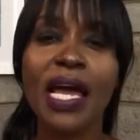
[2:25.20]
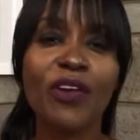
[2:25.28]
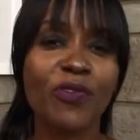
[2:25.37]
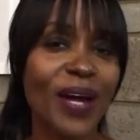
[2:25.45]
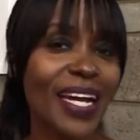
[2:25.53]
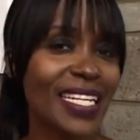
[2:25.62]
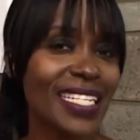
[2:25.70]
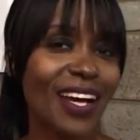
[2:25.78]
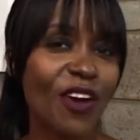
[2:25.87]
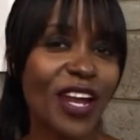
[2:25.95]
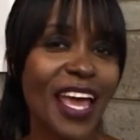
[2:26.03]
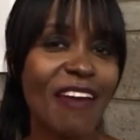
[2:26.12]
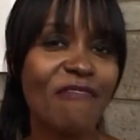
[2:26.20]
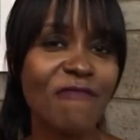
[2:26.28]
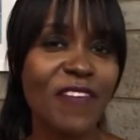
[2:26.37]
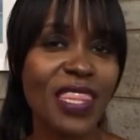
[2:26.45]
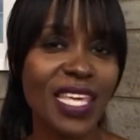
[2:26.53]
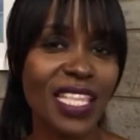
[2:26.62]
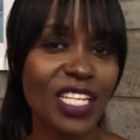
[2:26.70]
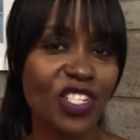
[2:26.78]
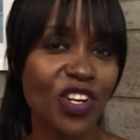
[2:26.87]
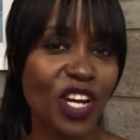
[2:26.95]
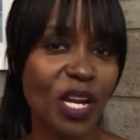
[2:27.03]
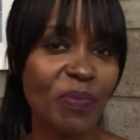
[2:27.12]
Write down everything that
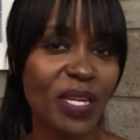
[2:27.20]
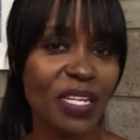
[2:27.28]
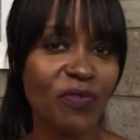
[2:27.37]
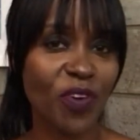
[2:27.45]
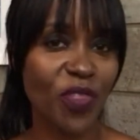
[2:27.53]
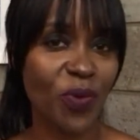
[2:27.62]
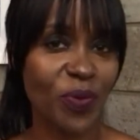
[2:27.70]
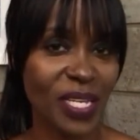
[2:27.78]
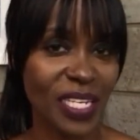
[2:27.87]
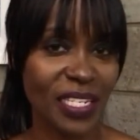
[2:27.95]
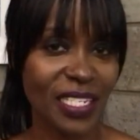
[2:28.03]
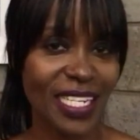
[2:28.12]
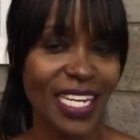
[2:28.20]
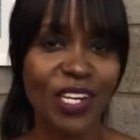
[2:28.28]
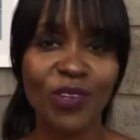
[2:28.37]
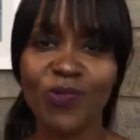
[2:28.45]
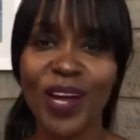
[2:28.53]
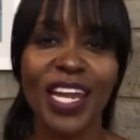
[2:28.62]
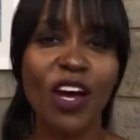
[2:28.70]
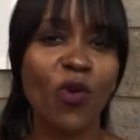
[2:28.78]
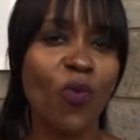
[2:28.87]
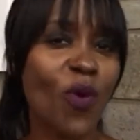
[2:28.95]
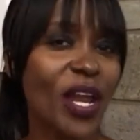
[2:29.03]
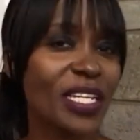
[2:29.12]
you're going to be eating for the week. Write
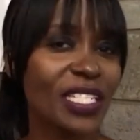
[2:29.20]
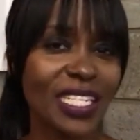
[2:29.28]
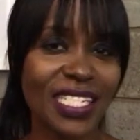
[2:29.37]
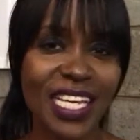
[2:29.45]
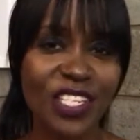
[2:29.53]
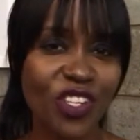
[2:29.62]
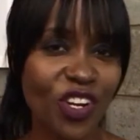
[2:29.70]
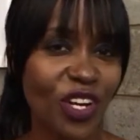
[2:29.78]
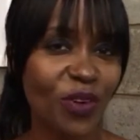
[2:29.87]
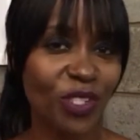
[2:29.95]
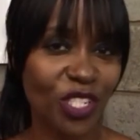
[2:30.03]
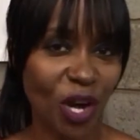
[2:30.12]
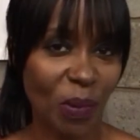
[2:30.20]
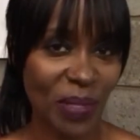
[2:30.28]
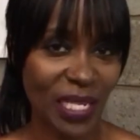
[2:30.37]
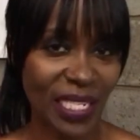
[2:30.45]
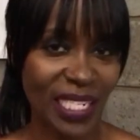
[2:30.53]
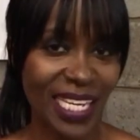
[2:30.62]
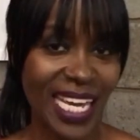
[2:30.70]
out when the days you're going to go shopping.